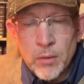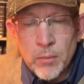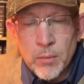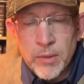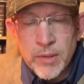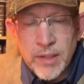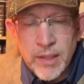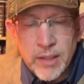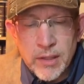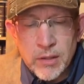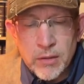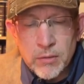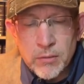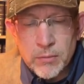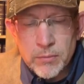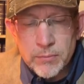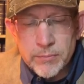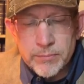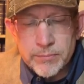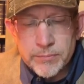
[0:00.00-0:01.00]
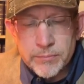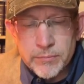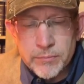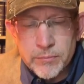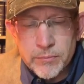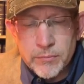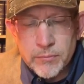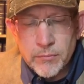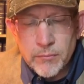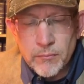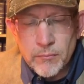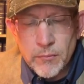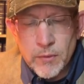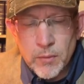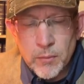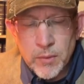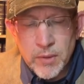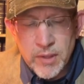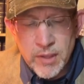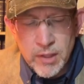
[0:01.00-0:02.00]
We thank You.
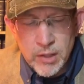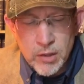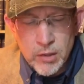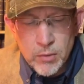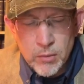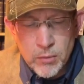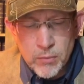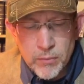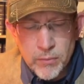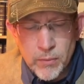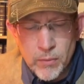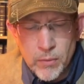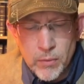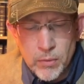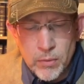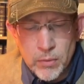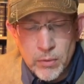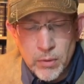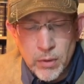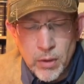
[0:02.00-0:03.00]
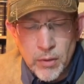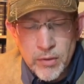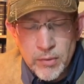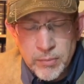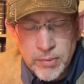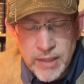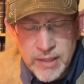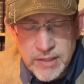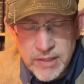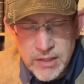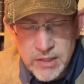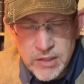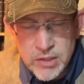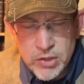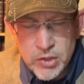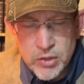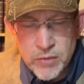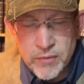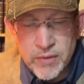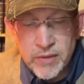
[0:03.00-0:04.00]
We thank You for all the blessings
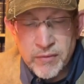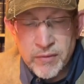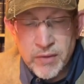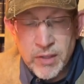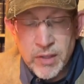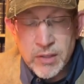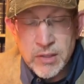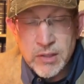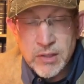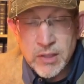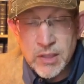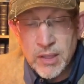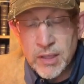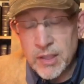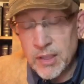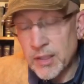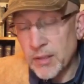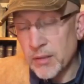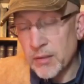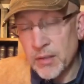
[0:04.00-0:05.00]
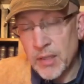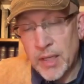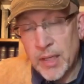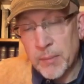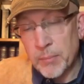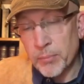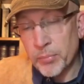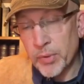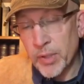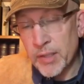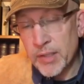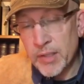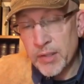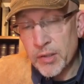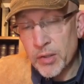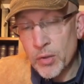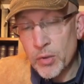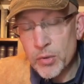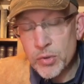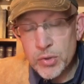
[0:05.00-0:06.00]
that You've given us. And I pray
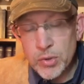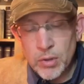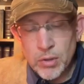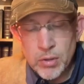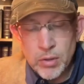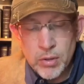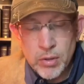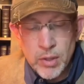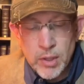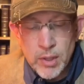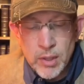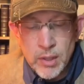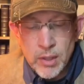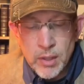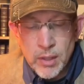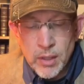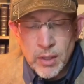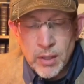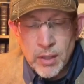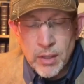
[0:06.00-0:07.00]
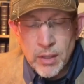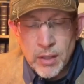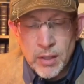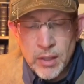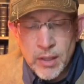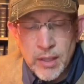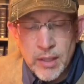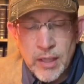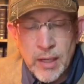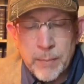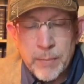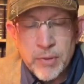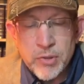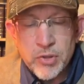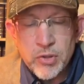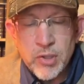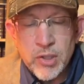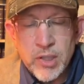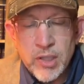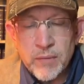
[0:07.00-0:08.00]
that those are an
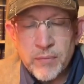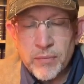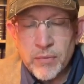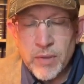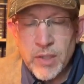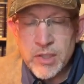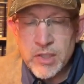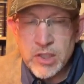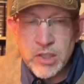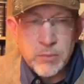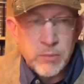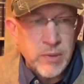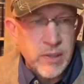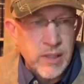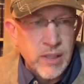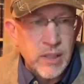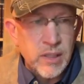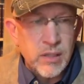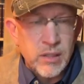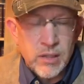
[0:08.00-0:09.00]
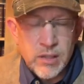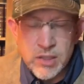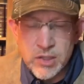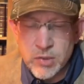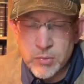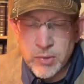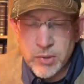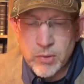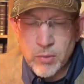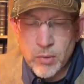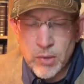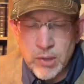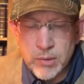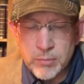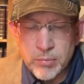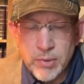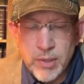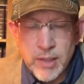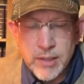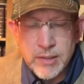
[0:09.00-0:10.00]
opportunity for us to begin this recording
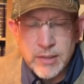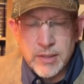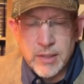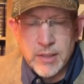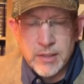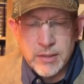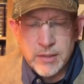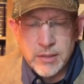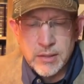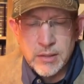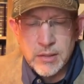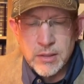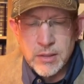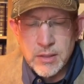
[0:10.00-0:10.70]
process.